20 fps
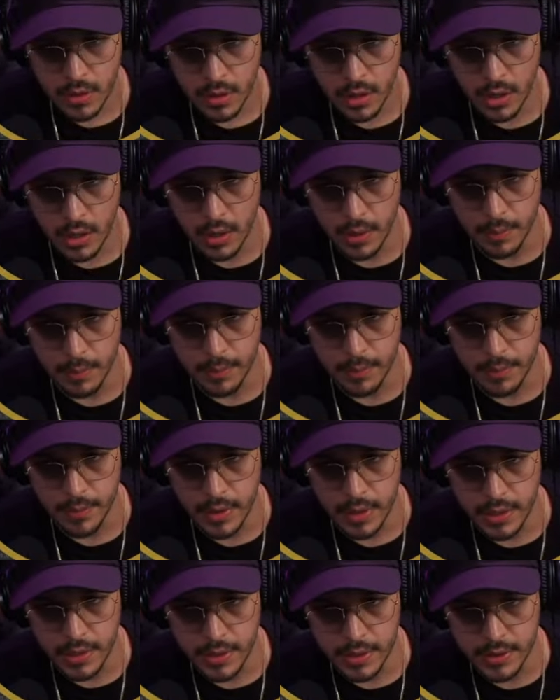
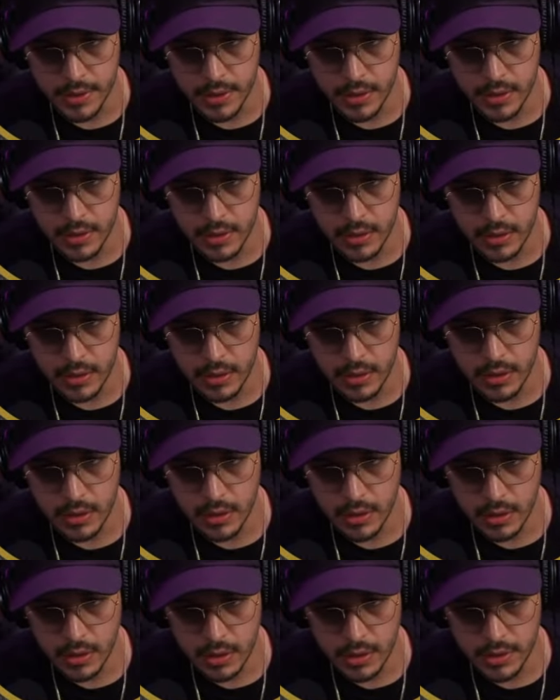it doesn't
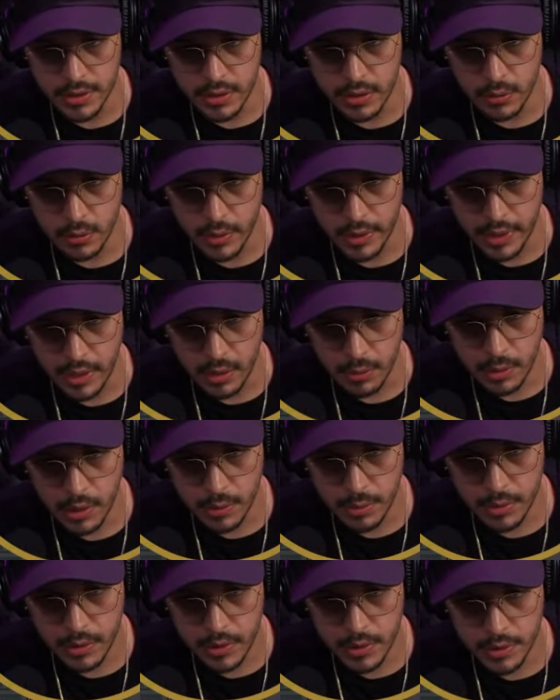ring out
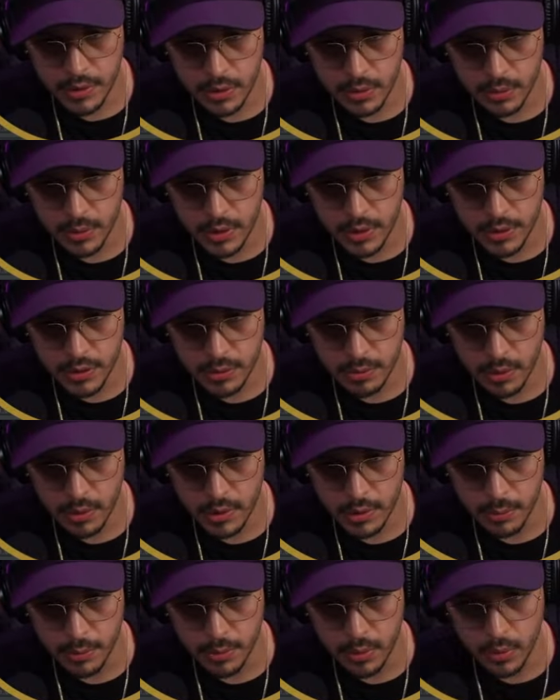properly, so we could just
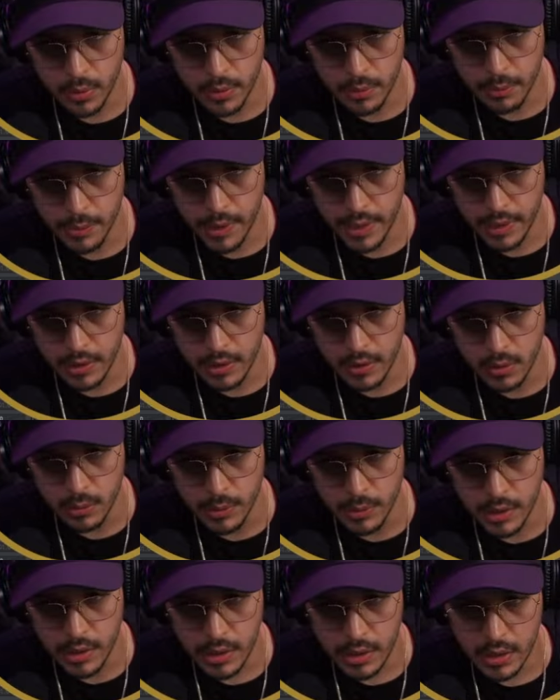probably pull them back a little
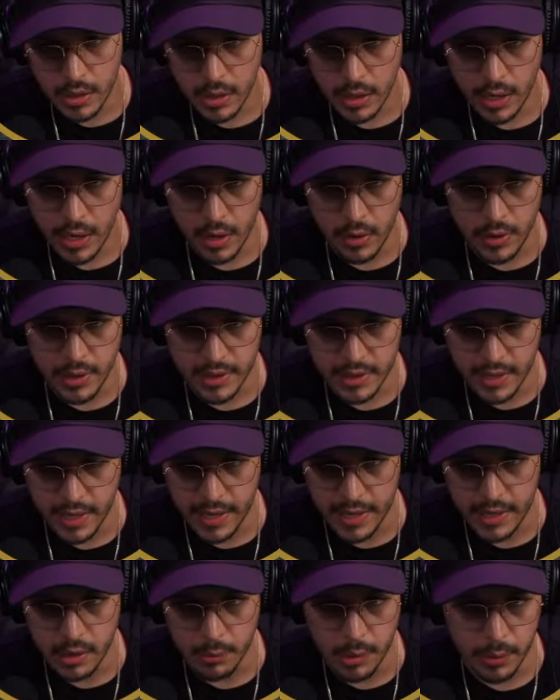bit. I don't need the
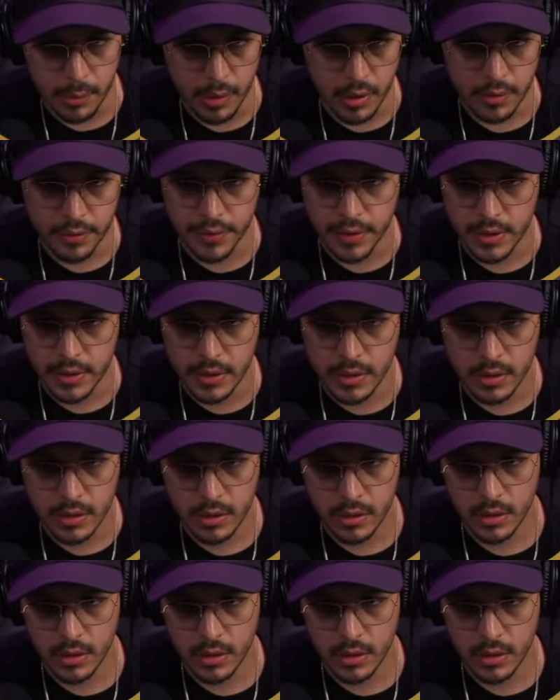end to be perfect.